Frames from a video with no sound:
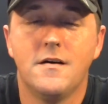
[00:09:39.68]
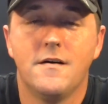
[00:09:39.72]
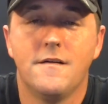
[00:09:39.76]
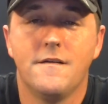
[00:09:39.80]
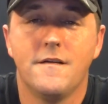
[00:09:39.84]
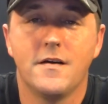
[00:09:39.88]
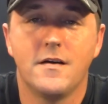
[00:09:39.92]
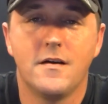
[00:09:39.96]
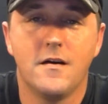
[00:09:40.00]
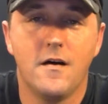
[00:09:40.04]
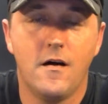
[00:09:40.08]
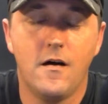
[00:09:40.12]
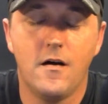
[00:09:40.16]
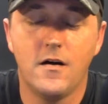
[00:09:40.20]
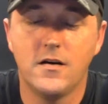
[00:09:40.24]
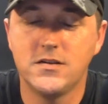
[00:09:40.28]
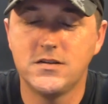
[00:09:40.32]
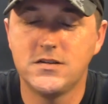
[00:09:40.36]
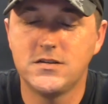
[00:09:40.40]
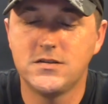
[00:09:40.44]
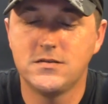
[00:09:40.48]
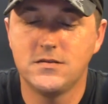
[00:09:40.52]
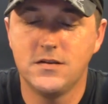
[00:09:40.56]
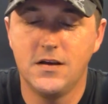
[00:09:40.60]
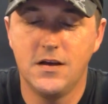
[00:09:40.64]
The
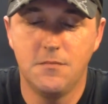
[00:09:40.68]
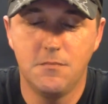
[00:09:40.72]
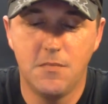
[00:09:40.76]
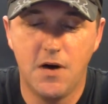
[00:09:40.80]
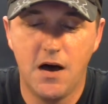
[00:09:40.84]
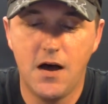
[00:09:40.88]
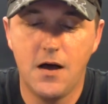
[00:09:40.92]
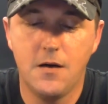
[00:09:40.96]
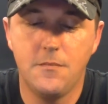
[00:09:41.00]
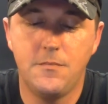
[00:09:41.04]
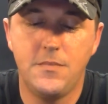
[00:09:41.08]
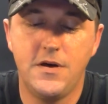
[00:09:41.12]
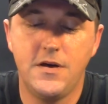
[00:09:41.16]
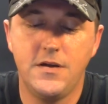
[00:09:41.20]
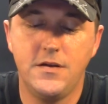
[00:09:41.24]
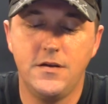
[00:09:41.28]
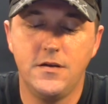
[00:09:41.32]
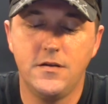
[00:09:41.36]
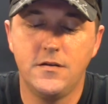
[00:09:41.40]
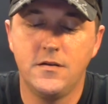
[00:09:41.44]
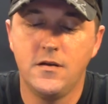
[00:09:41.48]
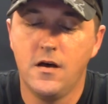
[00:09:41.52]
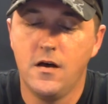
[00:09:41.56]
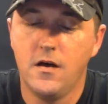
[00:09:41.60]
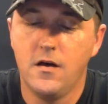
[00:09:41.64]
cons, in my
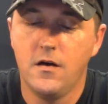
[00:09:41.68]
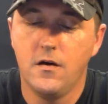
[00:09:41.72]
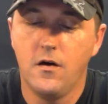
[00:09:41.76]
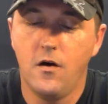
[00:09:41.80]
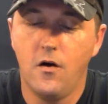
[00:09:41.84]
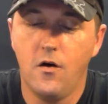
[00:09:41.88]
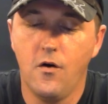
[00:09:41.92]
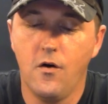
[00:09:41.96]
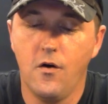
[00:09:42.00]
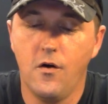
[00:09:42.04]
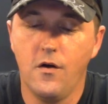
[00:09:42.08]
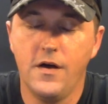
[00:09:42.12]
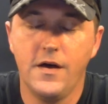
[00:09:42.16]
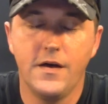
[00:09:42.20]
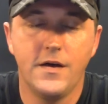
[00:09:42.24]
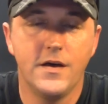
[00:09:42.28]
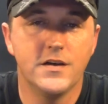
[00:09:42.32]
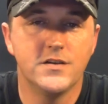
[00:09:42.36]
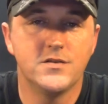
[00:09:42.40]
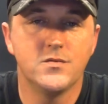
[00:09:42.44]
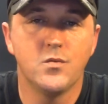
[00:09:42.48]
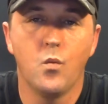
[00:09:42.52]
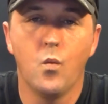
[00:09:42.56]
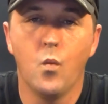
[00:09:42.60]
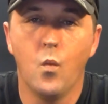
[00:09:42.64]
opinion, are it
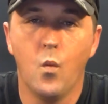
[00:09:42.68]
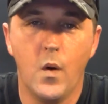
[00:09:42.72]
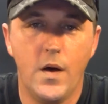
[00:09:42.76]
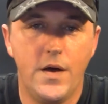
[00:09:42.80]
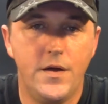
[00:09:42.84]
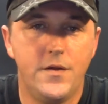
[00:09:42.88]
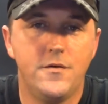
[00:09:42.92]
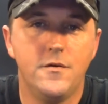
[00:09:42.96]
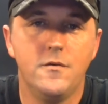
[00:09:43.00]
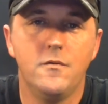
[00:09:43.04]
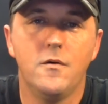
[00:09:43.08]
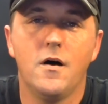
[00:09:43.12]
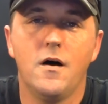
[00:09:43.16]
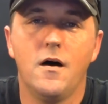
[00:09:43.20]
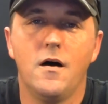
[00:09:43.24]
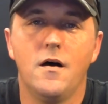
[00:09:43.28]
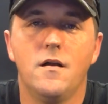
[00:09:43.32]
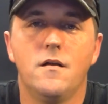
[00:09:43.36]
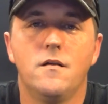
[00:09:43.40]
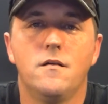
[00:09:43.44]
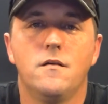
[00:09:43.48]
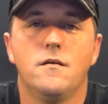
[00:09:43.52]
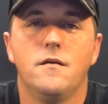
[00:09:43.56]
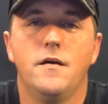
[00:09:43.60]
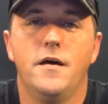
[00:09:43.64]
gets way too
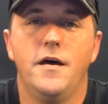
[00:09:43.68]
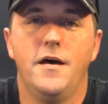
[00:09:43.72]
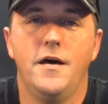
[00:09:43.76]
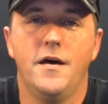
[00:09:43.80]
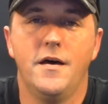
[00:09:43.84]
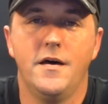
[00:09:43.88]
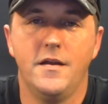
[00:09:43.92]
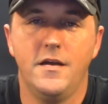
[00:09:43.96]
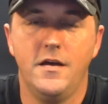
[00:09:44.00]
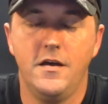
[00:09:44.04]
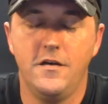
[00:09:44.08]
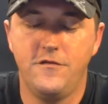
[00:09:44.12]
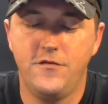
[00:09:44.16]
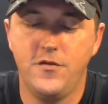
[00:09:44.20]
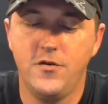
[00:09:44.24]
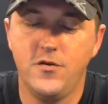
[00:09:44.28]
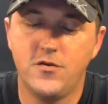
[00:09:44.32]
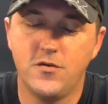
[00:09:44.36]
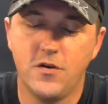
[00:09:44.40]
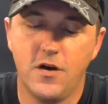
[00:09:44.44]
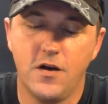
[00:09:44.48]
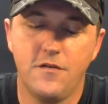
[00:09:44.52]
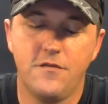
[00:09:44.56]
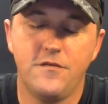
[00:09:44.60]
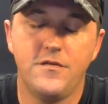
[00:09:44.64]
hot, and if you
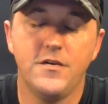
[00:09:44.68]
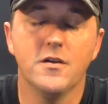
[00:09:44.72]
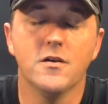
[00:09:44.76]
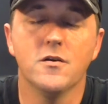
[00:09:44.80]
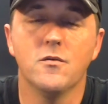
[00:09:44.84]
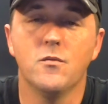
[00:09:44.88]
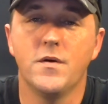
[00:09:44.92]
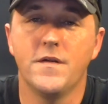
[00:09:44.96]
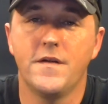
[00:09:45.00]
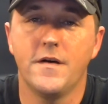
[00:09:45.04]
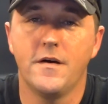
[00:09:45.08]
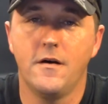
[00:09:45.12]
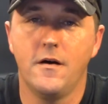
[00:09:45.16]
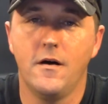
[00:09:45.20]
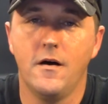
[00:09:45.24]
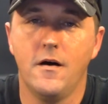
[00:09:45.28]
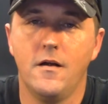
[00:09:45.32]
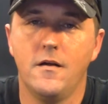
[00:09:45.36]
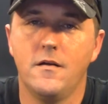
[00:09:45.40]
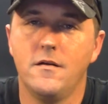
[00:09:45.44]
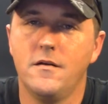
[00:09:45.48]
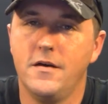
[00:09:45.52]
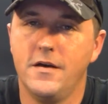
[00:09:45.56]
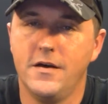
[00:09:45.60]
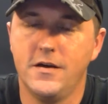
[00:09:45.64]
try to fill it with it
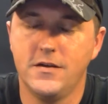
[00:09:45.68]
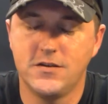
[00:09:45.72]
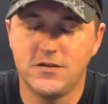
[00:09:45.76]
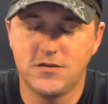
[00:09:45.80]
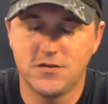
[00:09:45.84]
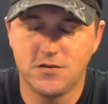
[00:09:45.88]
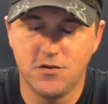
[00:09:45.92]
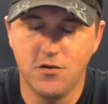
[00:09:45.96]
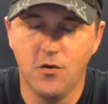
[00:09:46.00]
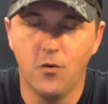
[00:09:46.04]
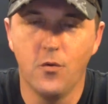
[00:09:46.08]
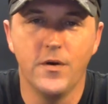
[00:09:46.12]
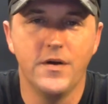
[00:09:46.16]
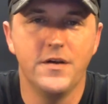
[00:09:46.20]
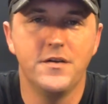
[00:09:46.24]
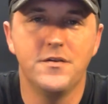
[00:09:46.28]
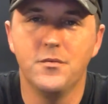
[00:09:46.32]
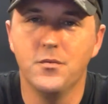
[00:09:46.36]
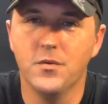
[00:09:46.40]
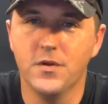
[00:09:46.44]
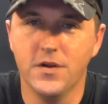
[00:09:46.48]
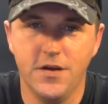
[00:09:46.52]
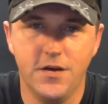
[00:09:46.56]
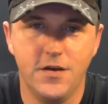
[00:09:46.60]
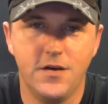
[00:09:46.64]
hot, it's going
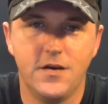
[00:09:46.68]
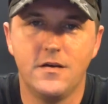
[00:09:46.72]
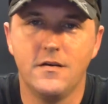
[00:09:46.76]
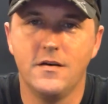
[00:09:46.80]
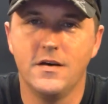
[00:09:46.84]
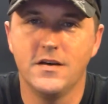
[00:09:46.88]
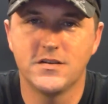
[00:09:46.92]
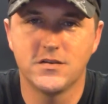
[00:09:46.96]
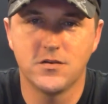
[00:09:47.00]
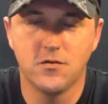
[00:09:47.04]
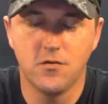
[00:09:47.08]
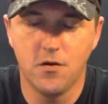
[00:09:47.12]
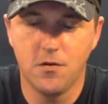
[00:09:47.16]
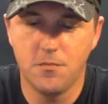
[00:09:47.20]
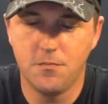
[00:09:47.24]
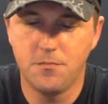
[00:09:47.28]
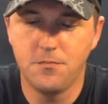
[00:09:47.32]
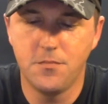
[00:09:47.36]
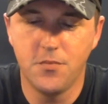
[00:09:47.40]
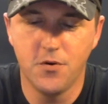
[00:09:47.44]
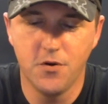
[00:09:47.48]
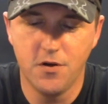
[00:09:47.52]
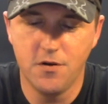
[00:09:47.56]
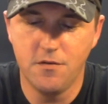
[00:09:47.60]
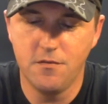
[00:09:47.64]
to leak. It's going to
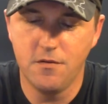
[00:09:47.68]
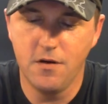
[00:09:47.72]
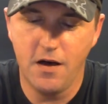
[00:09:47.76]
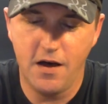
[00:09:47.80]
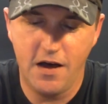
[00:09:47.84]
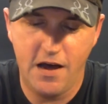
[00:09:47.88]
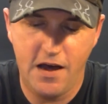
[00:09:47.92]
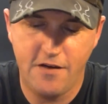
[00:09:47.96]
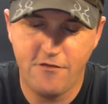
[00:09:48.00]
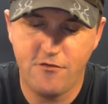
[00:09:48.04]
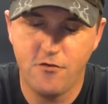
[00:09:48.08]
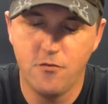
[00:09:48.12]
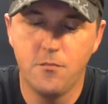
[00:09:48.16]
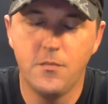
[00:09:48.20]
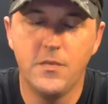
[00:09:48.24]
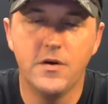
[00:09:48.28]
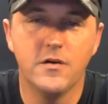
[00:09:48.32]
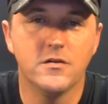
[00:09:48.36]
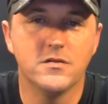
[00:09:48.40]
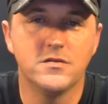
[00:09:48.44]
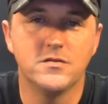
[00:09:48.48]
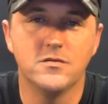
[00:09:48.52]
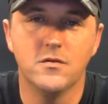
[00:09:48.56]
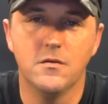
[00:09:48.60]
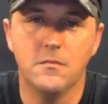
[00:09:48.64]
put a ½
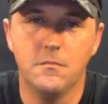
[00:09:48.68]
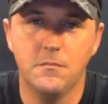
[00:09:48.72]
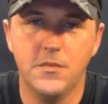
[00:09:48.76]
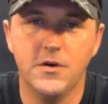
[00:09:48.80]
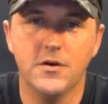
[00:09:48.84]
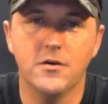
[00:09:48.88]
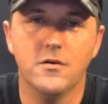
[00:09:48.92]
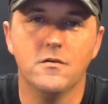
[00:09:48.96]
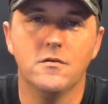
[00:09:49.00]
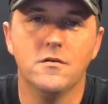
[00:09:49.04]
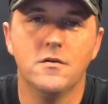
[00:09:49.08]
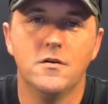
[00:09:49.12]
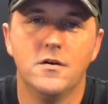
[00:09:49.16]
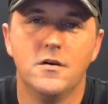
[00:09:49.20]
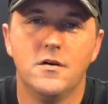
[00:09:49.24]
mil to a mil